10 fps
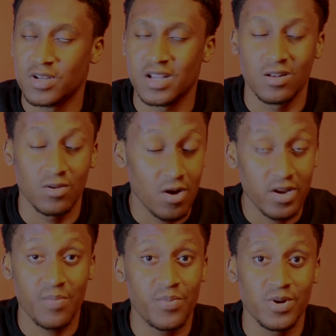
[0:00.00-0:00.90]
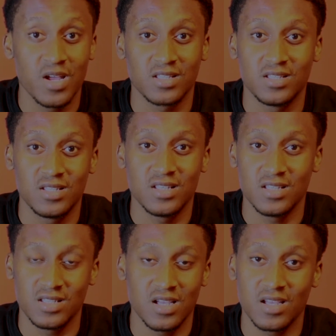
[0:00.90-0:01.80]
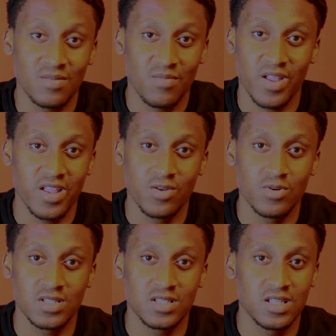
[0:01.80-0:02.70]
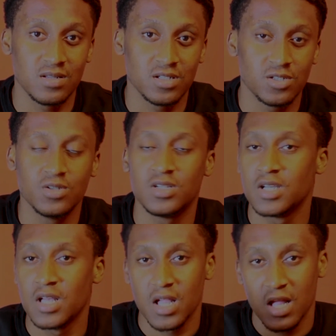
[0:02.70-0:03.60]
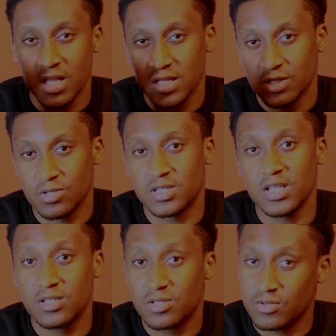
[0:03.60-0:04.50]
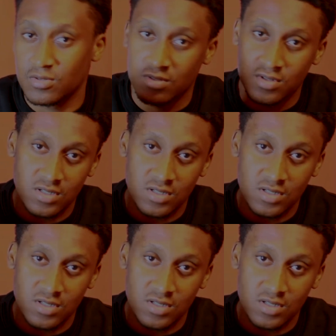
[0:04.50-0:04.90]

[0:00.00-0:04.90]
There are other products in the ecosystem they showed. So stay tuned.